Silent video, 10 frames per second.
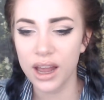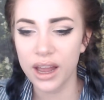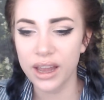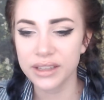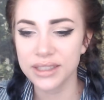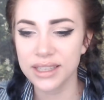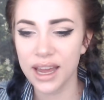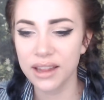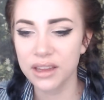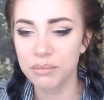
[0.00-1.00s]
Its
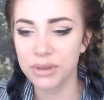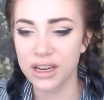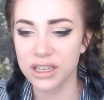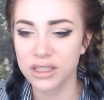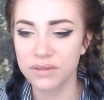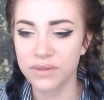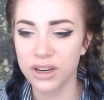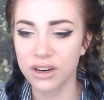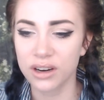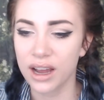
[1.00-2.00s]
silent black
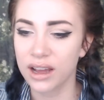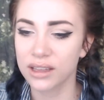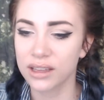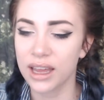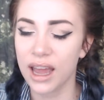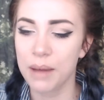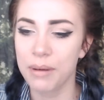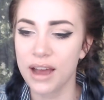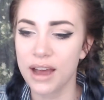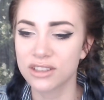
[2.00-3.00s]
sphere lay
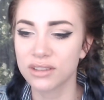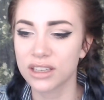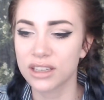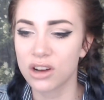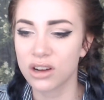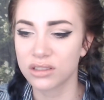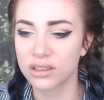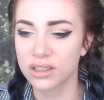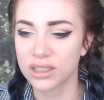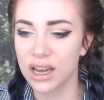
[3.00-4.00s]
haphazardly tossed to
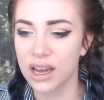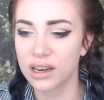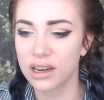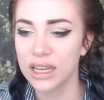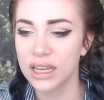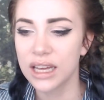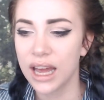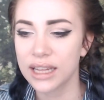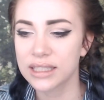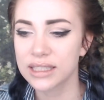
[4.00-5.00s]
the side,
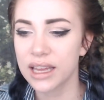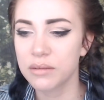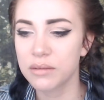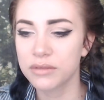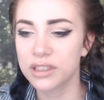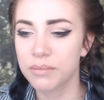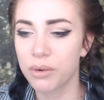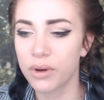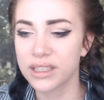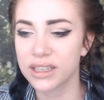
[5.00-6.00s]
its lens
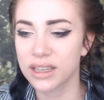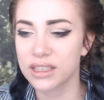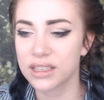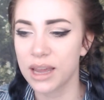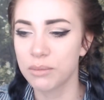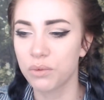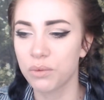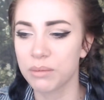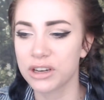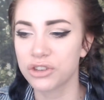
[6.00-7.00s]
pointed at the table where
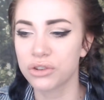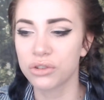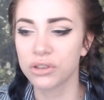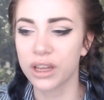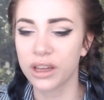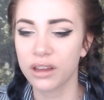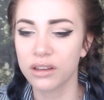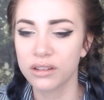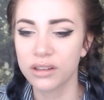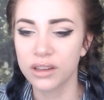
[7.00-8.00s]
my journal lay.
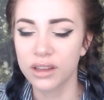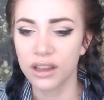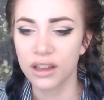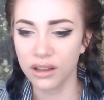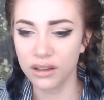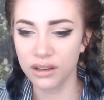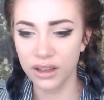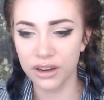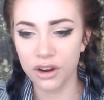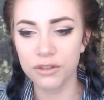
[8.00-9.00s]

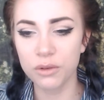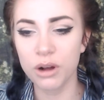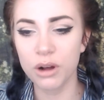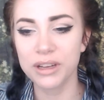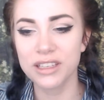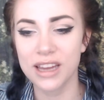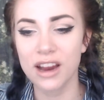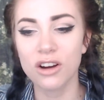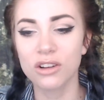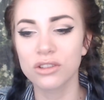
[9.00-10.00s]
An overwhelming
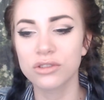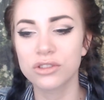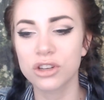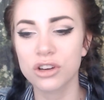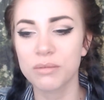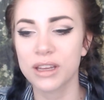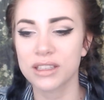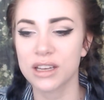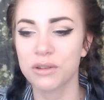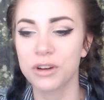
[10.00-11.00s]
terror took me as
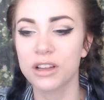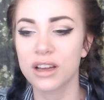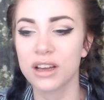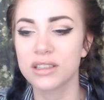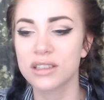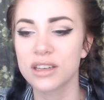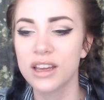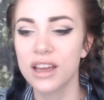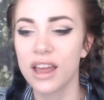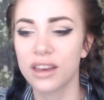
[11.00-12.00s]
I realized
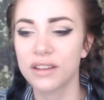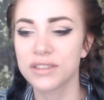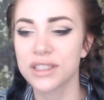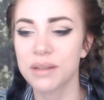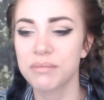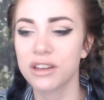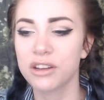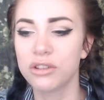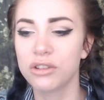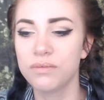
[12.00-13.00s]
that if something
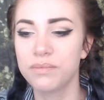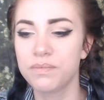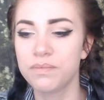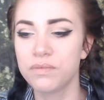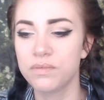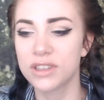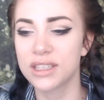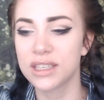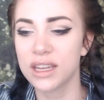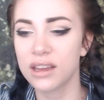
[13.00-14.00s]
could
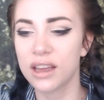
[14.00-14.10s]
see